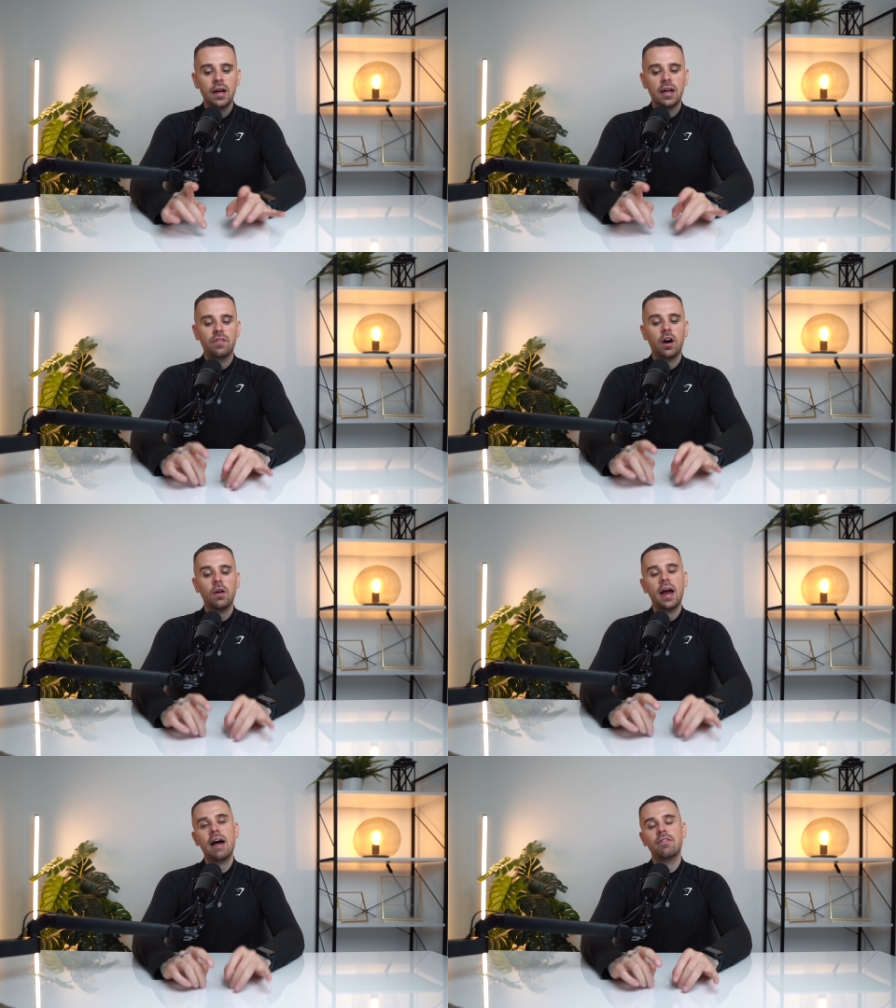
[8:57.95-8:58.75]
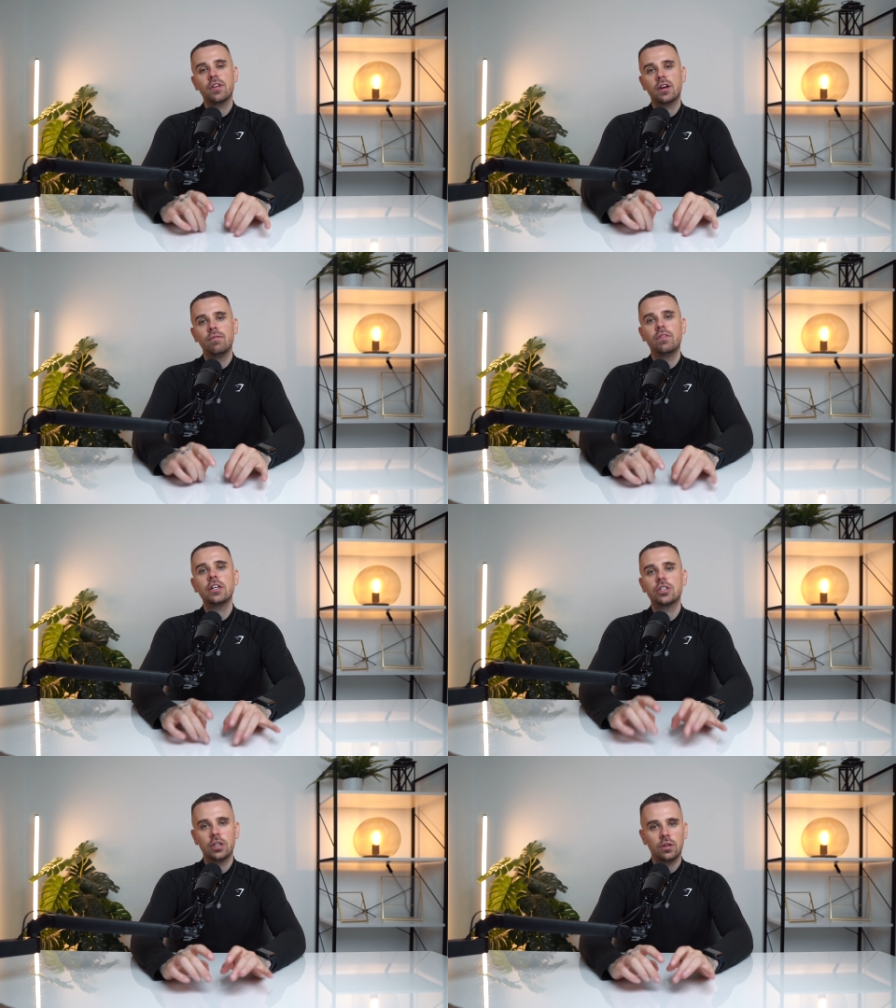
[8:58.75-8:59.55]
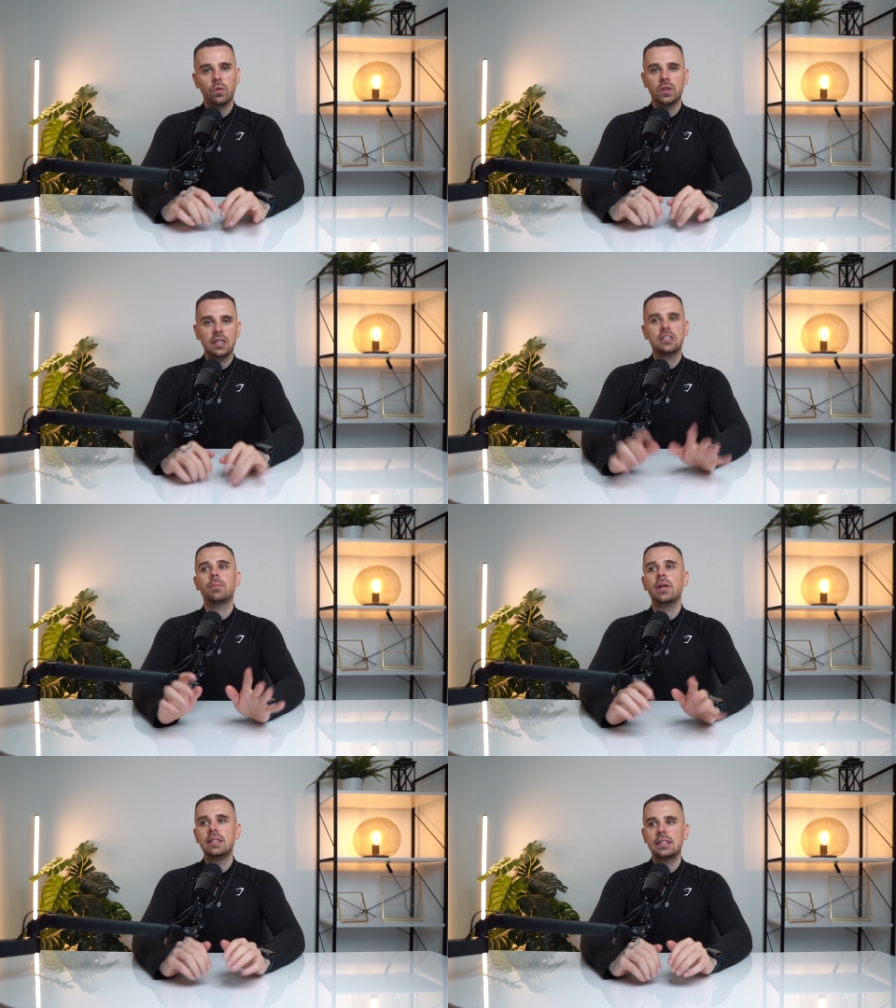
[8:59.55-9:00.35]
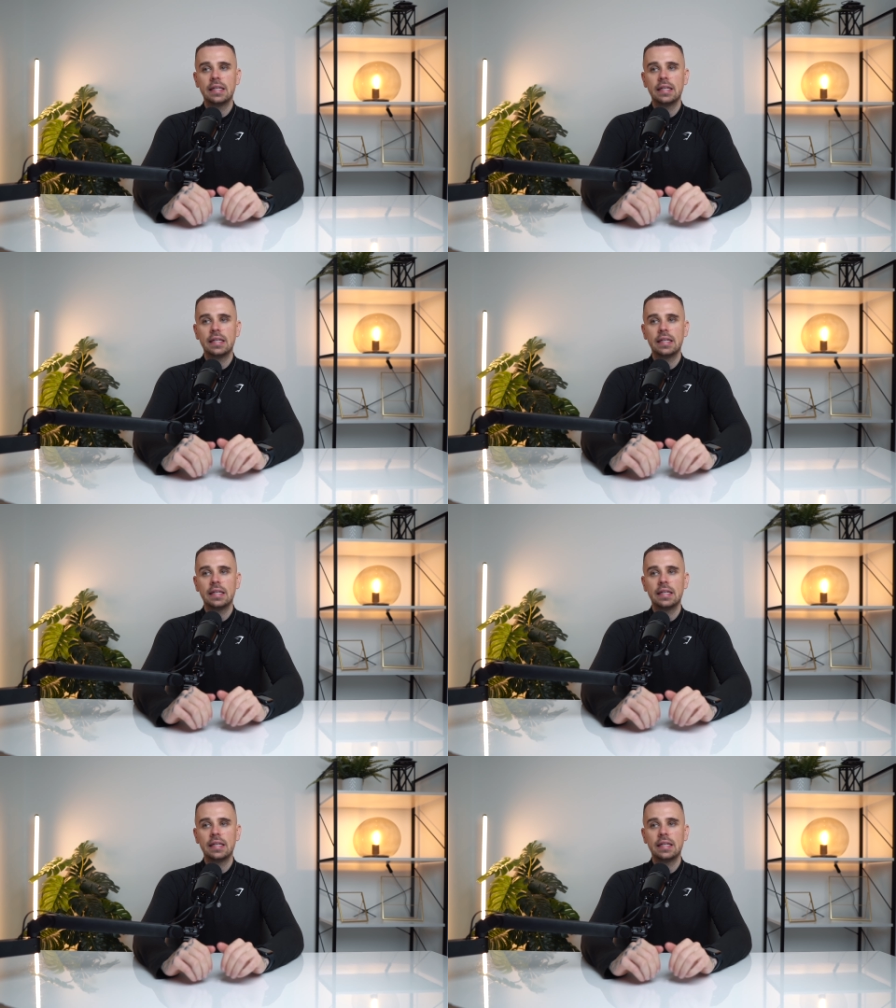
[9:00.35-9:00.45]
If I don't have the conviction or the discipline to